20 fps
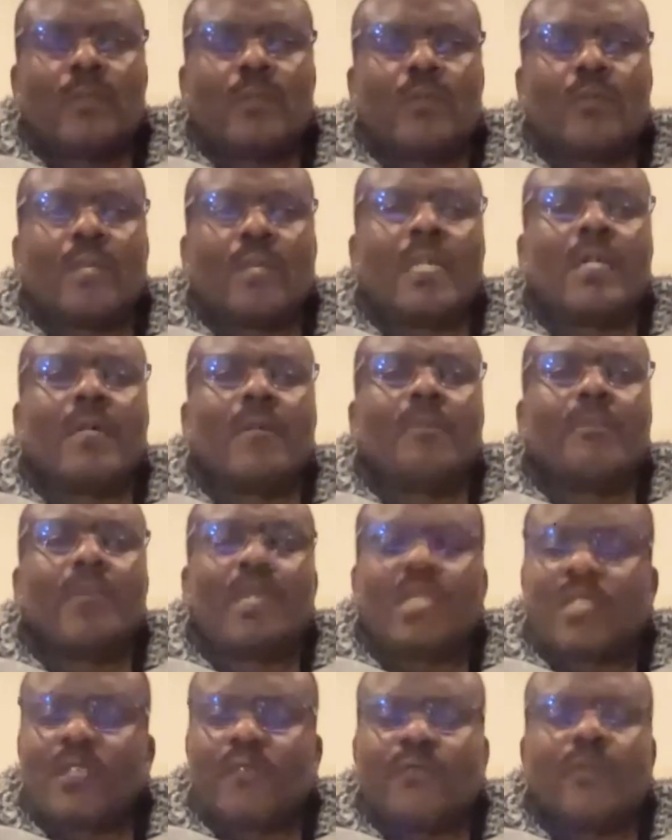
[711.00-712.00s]
you are a
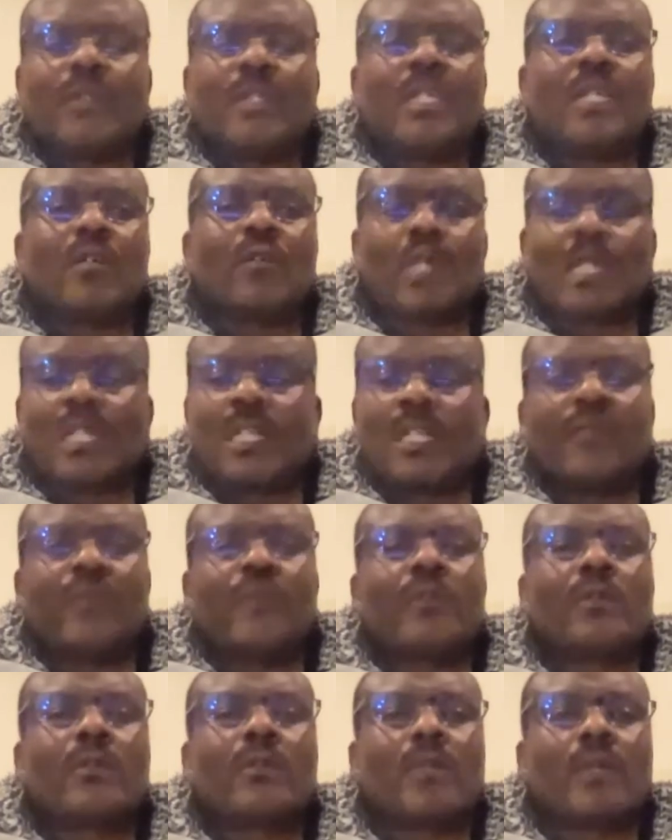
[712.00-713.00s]
merciful and
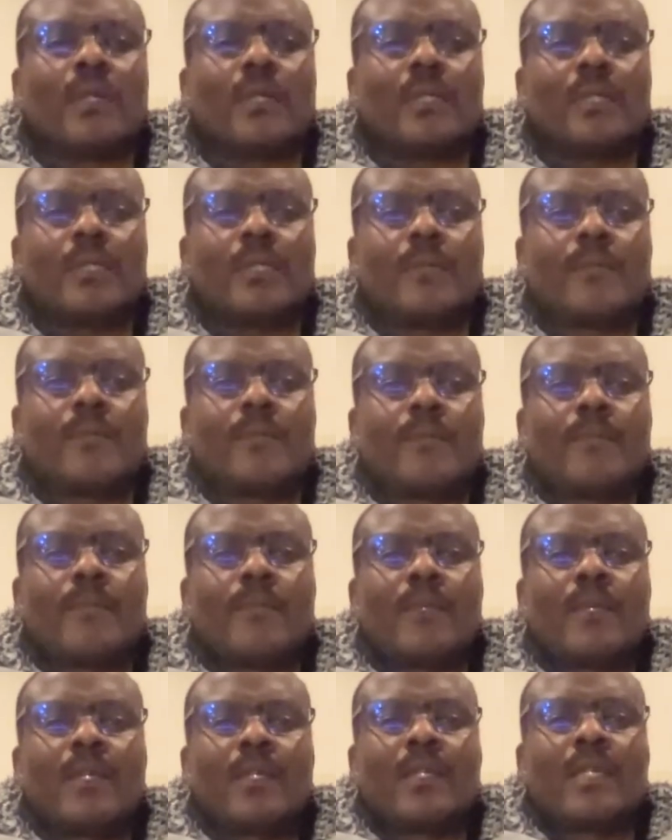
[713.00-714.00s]
wonderful God,
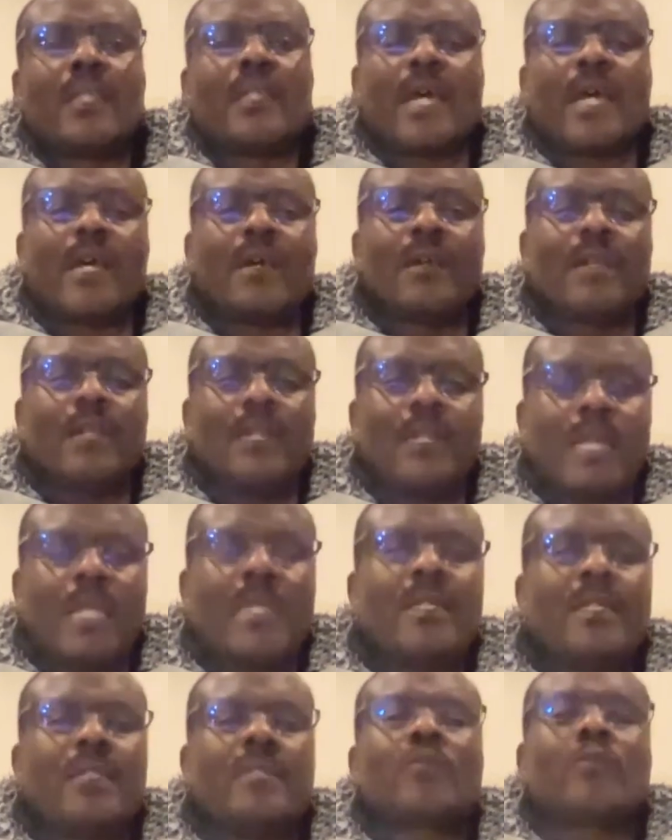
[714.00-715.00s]
that I
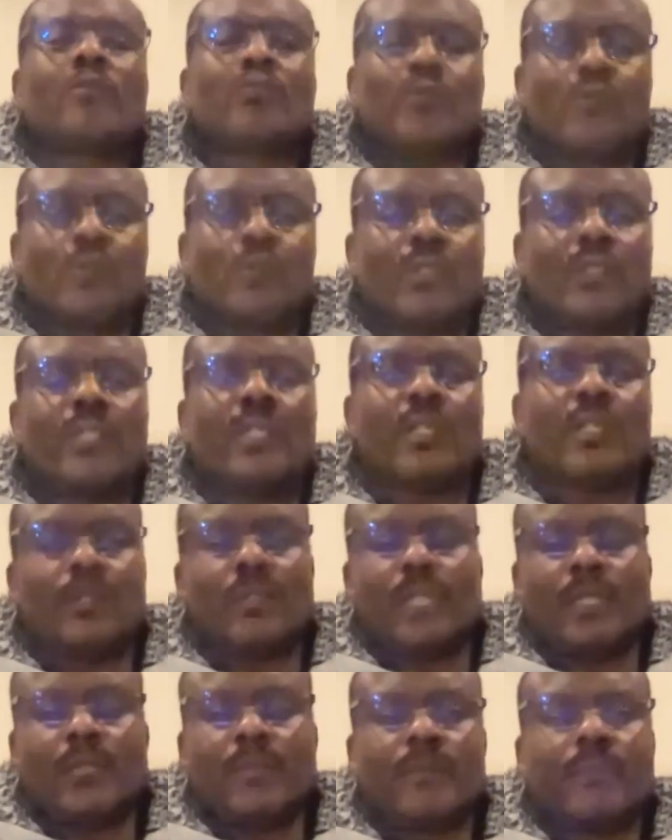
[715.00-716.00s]
relate to your
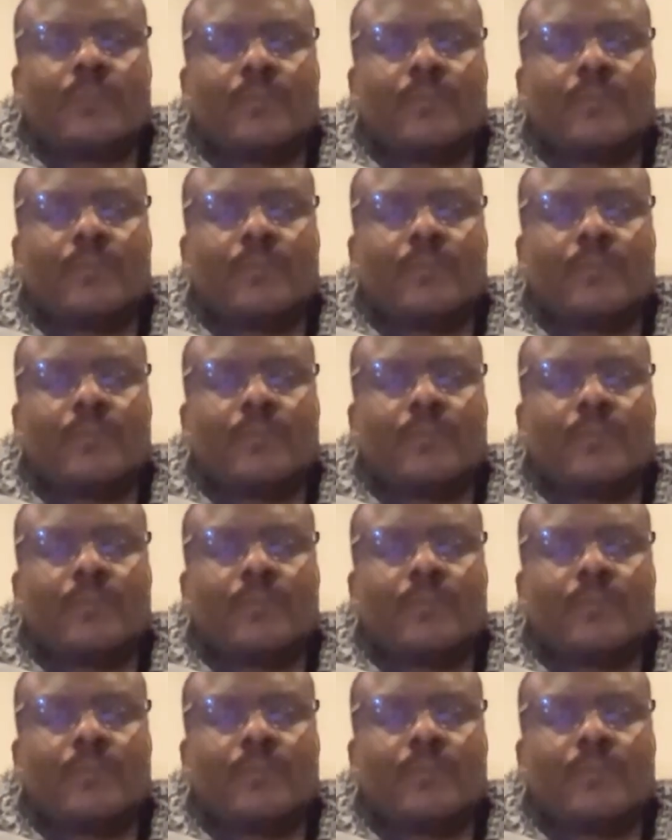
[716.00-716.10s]
children.